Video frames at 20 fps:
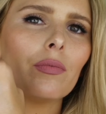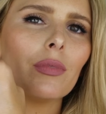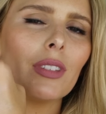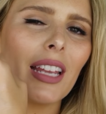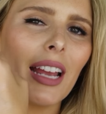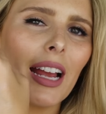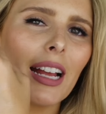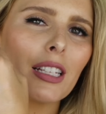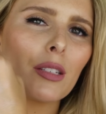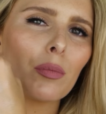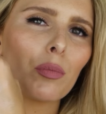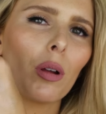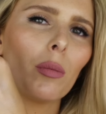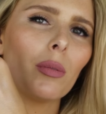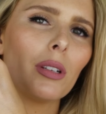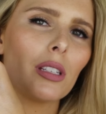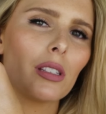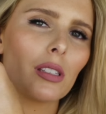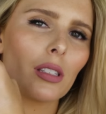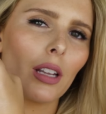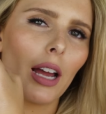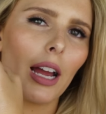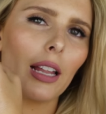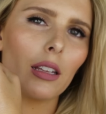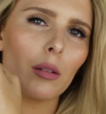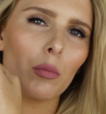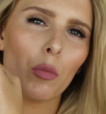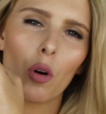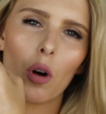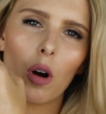it's probably
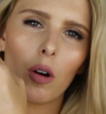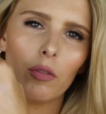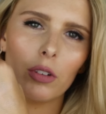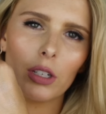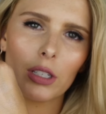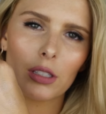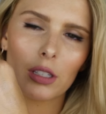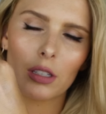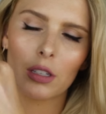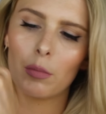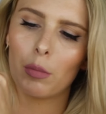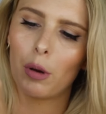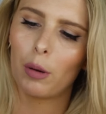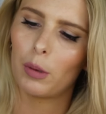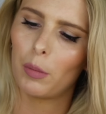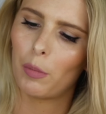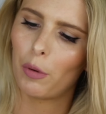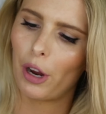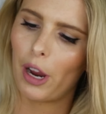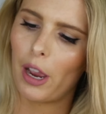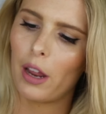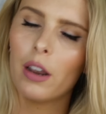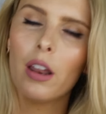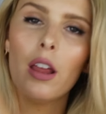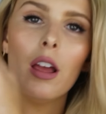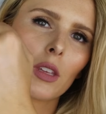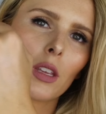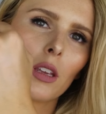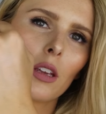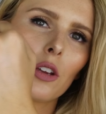slightly more obvious than the Bobbi
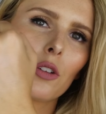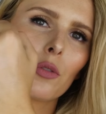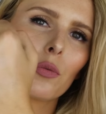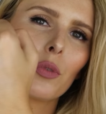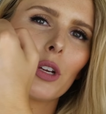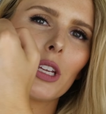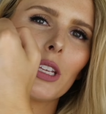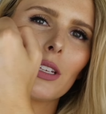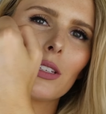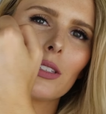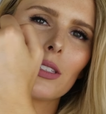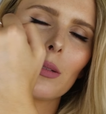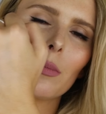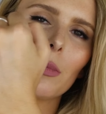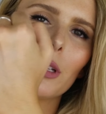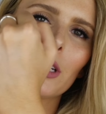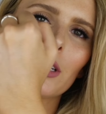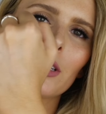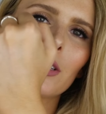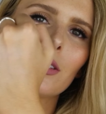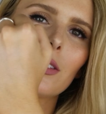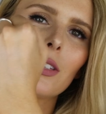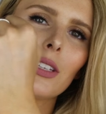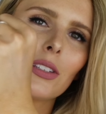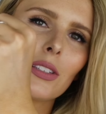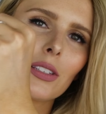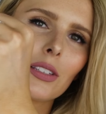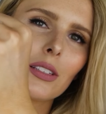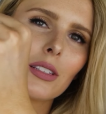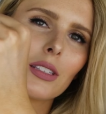Brown. Really similar
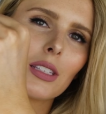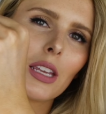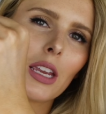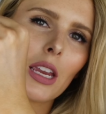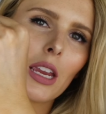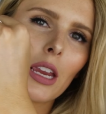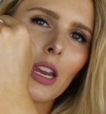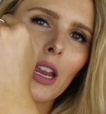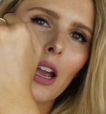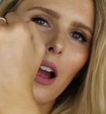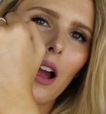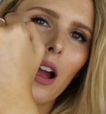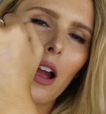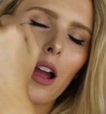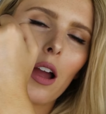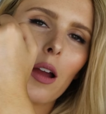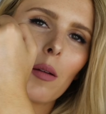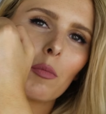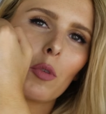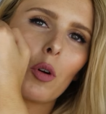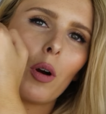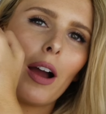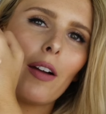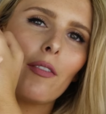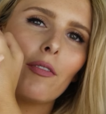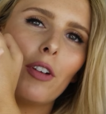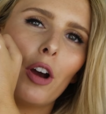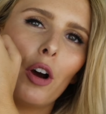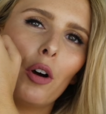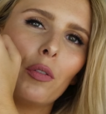consistency,
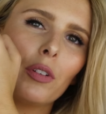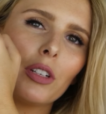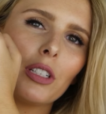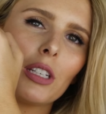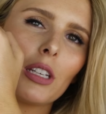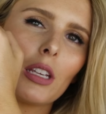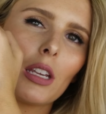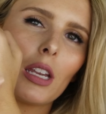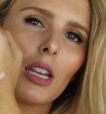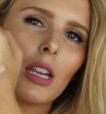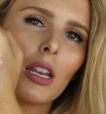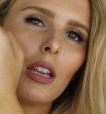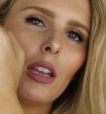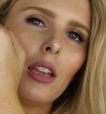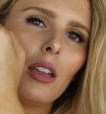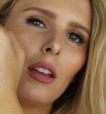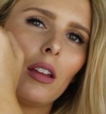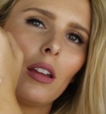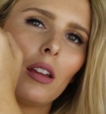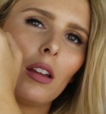quite velvety.